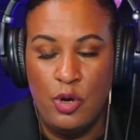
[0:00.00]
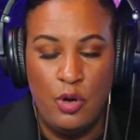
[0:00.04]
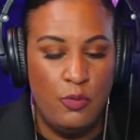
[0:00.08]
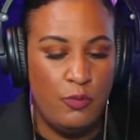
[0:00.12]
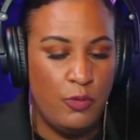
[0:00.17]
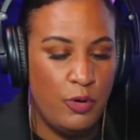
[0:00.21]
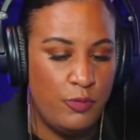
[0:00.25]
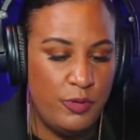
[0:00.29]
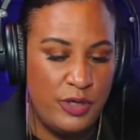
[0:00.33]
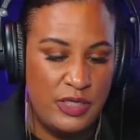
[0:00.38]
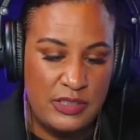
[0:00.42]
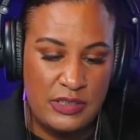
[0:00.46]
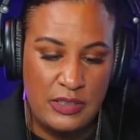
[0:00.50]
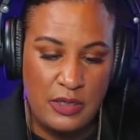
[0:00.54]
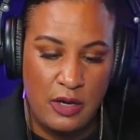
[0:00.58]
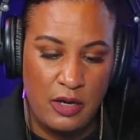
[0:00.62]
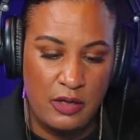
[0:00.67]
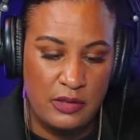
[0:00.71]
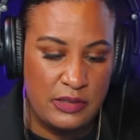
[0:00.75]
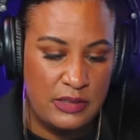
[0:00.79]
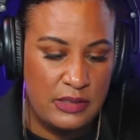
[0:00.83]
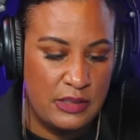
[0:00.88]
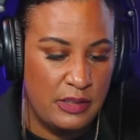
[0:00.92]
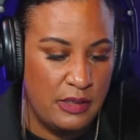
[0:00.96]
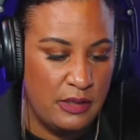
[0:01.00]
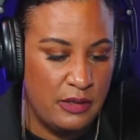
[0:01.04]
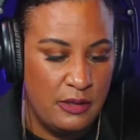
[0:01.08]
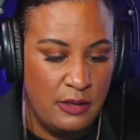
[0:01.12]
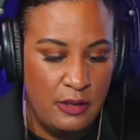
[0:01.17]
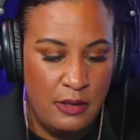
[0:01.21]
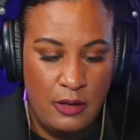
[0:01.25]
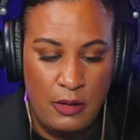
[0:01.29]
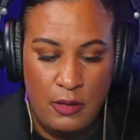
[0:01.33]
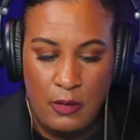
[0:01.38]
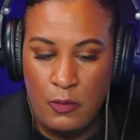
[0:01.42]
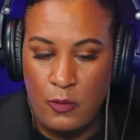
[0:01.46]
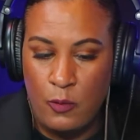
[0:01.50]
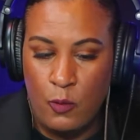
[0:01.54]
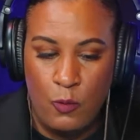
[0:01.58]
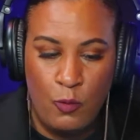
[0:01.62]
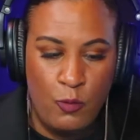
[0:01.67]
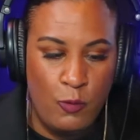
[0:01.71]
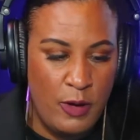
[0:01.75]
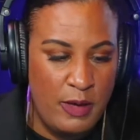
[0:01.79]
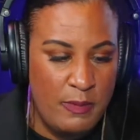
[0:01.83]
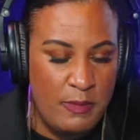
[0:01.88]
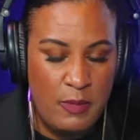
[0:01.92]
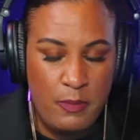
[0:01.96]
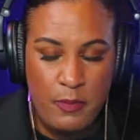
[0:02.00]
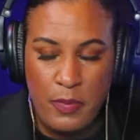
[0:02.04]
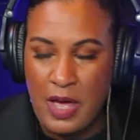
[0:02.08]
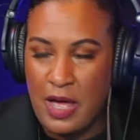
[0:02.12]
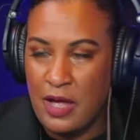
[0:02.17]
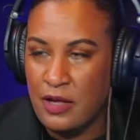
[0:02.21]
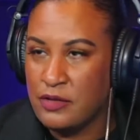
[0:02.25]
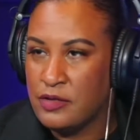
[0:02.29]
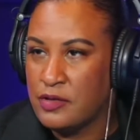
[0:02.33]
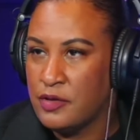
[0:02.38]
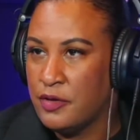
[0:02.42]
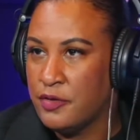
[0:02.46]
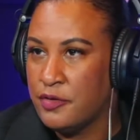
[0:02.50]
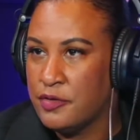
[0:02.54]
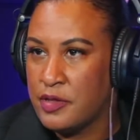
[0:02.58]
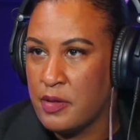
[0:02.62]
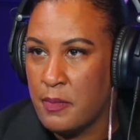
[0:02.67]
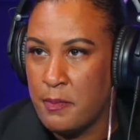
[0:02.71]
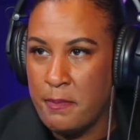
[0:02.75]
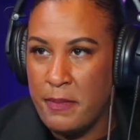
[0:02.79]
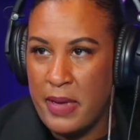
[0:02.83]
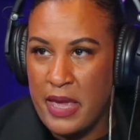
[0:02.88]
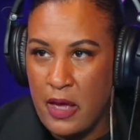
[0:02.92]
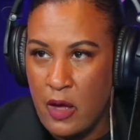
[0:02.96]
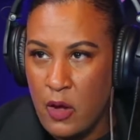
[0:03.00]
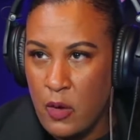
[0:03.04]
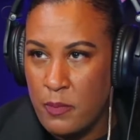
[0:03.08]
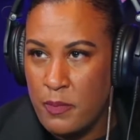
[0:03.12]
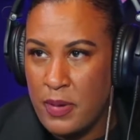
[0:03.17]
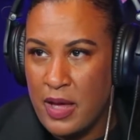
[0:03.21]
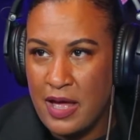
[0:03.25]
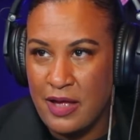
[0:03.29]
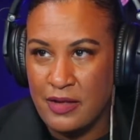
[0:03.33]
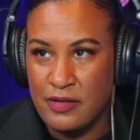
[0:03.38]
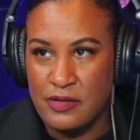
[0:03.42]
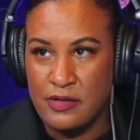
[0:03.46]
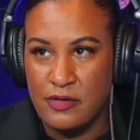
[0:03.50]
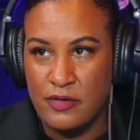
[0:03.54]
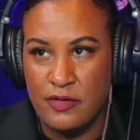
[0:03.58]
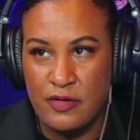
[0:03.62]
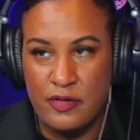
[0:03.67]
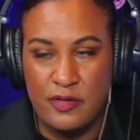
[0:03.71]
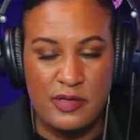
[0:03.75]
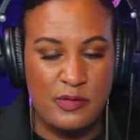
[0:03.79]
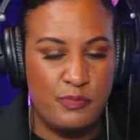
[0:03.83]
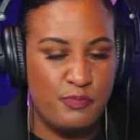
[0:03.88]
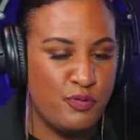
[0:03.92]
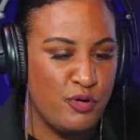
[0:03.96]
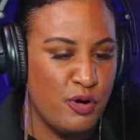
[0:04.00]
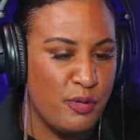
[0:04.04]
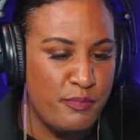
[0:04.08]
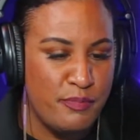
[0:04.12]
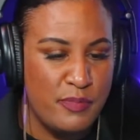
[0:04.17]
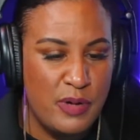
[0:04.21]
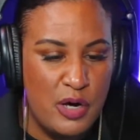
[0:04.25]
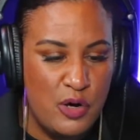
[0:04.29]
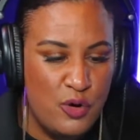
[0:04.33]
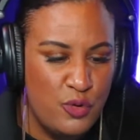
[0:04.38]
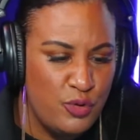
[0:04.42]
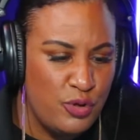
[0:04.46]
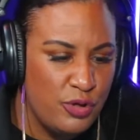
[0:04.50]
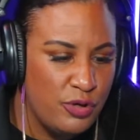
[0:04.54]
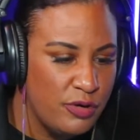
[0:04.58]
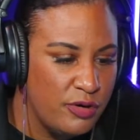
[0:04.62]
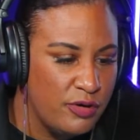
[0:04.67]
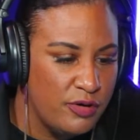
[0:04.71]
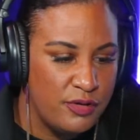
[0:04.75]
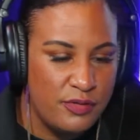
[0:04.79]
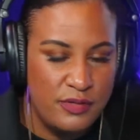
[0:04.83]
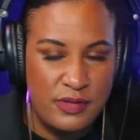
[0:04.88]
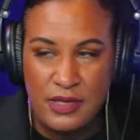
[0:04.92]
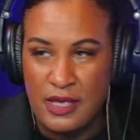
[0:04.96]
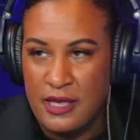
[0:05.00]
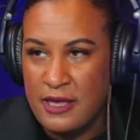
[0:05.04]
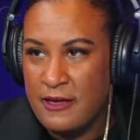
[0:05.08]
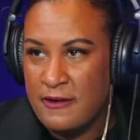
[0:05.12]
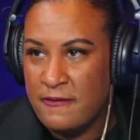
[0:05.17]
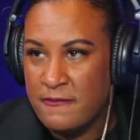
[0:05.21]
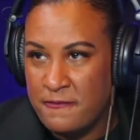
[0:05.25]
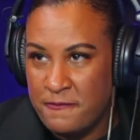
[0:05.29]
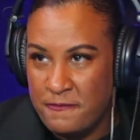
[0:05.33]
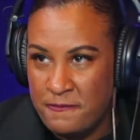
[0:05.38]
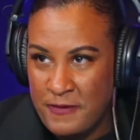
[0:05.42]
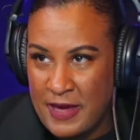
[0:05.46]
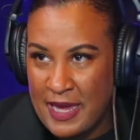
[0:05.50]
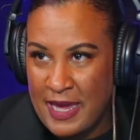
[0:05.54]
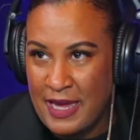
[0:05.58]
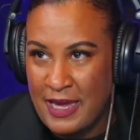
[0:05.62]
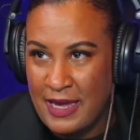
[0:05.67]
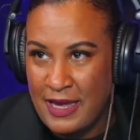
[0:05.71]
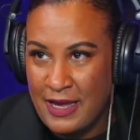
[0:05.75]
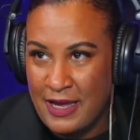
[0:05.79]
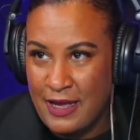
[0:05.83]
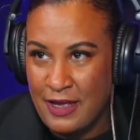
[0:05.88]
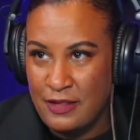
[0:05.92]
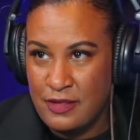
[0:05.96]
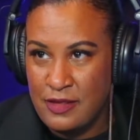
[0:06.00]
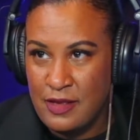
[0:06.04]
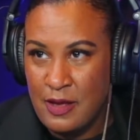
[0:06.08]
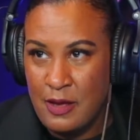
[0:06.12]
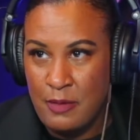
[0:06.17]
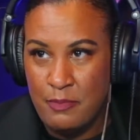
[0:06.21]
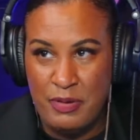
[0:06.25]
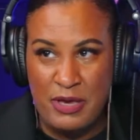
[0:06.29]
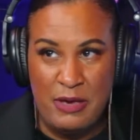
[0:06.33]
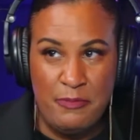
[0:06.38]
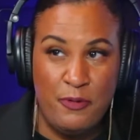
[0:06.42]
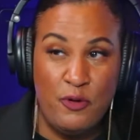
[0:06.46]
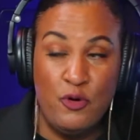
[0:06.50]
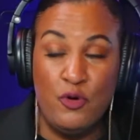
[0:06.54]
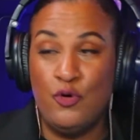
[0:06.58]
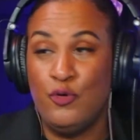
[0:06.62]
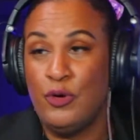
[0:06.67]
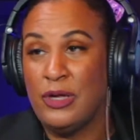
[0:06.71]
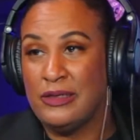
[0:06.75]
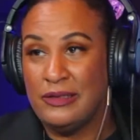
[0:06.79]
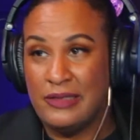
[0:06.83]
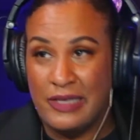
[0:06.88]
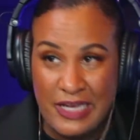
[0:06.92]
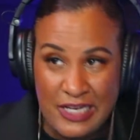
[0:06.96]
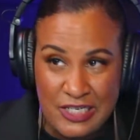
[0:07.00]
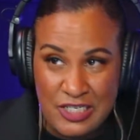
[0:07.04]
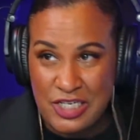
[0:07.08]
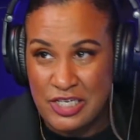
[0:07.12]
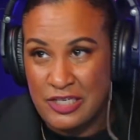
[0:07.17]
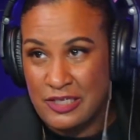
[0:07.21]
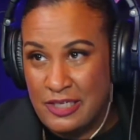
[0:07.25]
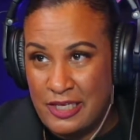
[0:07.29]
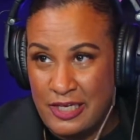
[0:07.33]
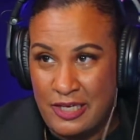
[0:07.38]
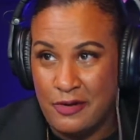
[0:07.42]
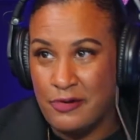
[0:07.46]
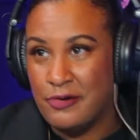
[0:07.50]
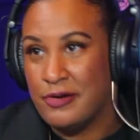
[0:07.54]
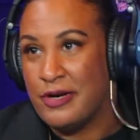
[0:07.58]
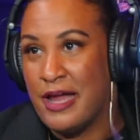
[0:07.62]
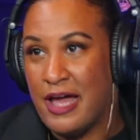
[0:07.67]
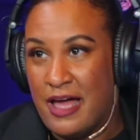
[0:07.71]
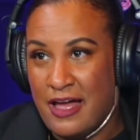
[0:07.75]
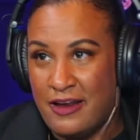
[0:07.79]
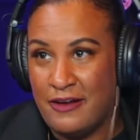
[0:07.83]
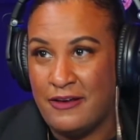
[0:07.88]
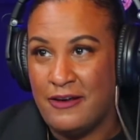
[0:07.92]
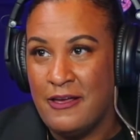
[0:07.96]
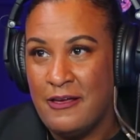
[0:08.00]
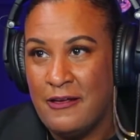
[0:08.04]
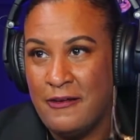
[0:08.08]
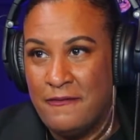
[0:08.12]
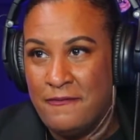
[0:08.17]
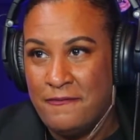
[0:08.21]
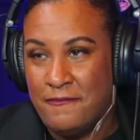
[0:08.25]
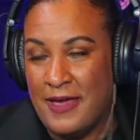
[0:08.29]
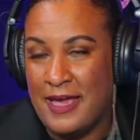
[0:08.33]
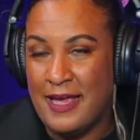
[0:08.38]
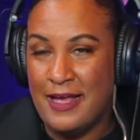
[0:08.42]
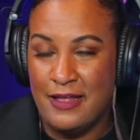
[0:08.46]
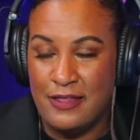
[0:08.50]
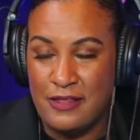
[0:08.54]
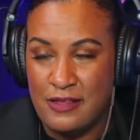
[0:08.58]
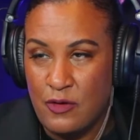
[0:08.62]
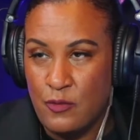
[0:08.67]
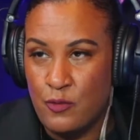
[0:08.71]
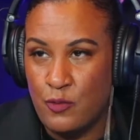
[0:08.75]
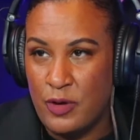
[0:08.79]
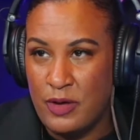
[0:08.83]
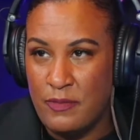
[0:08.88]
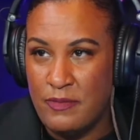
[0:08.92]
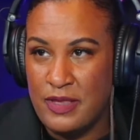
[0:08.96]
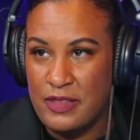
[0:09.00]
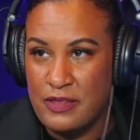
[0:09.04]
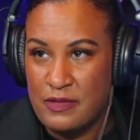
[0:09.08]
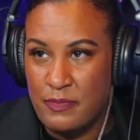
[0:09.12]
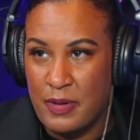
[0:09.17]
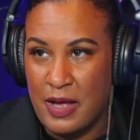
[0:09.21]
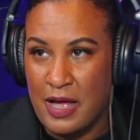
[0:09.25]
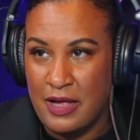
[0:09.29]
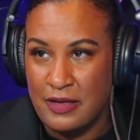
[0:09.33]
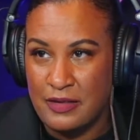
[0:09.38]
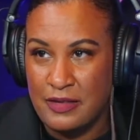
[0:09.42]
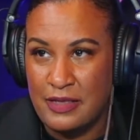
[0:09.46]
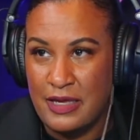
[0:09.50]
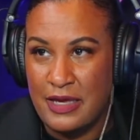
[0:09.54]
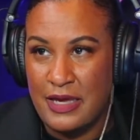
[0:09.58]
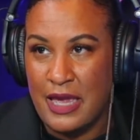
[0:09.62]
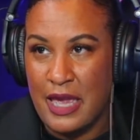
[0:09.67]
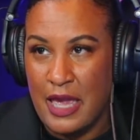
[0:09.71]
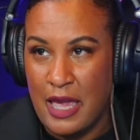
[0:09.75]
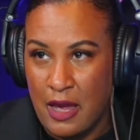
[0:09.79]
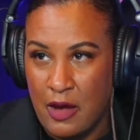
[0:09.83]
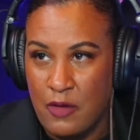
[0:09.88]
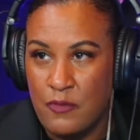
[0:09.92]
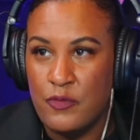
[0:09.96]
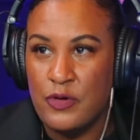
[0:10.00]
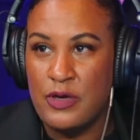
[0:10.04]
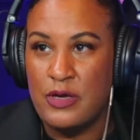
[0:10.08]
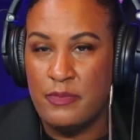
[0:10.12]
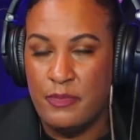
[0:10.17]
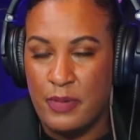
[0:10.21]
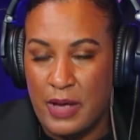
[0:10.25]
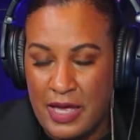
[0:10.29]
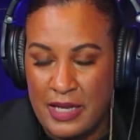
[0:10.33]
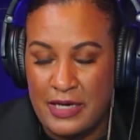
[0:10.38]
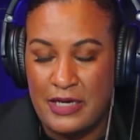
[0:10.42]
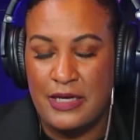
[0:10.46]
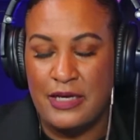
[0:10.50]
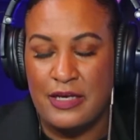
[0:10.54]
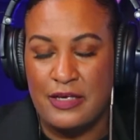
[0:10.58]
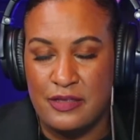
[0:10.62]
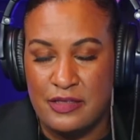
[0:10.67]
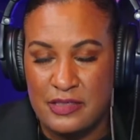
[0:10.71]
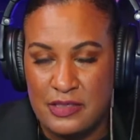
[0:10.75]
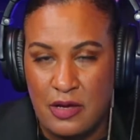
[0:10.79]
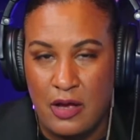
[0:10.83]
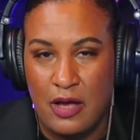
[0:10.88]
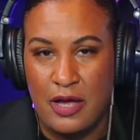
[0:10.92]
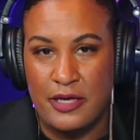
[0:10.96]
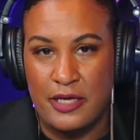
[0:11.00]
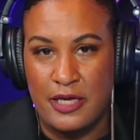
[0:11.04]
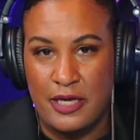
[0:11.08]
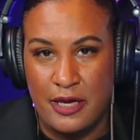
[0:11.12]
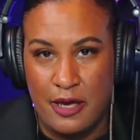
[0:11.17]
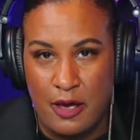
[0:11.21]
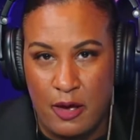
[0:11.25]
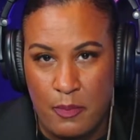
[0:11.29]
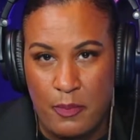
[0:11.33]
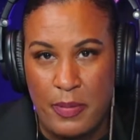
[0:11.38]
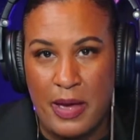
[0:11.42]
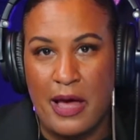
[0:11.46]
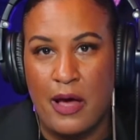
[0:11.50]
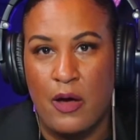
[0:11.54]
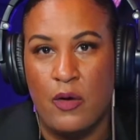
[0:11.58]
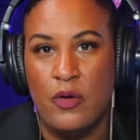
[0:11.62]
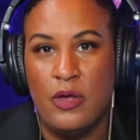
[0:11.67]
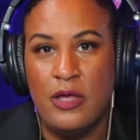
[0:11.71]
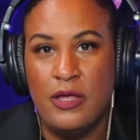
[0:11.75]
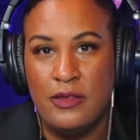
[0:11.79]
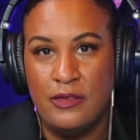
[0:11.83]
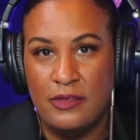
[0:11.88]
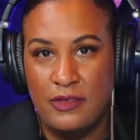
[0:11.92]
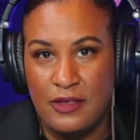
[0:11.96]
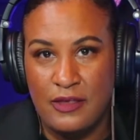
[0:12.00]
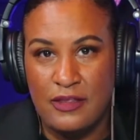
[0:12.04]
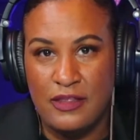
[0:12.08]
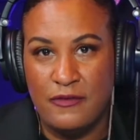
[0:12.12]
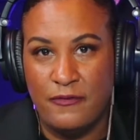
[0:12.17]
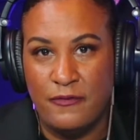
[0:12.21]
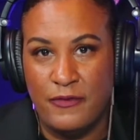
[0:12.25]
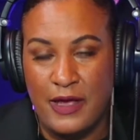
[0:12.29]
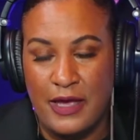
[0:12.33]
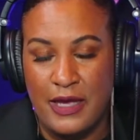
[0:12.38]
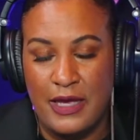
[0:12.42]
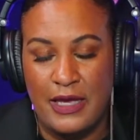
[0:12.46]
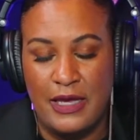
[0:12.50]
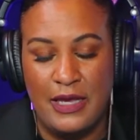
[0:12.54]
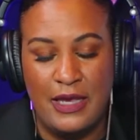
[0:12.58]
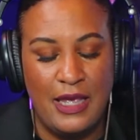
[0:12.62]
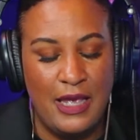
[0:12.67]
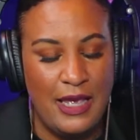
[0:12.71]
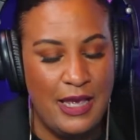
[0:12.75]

When we talk to women boxers, male boxers, promoters, fans, people who allegedly are not fans of women's boxing, everybody is talking about this fight.